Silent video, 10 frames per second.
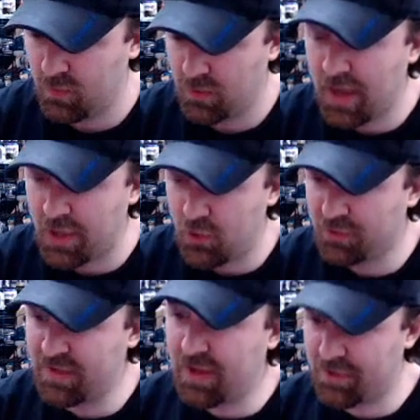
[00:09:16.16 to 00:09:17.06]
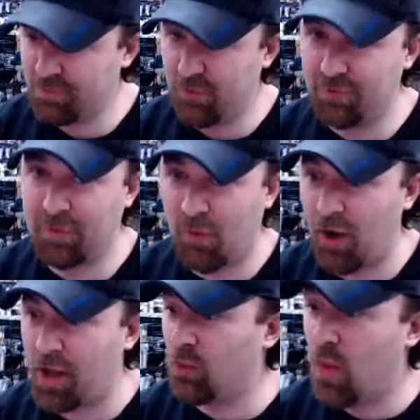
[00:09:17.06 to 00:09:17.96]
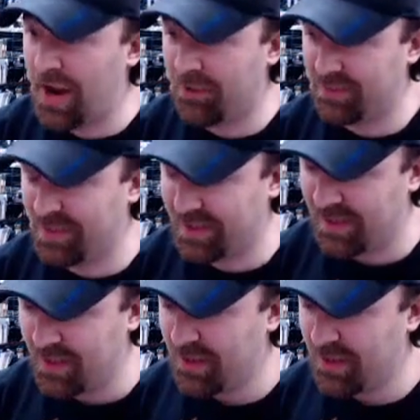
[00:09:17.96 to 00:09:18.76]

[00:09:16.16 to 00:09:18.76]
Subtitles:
Yeah, you'll see us move them around wildly.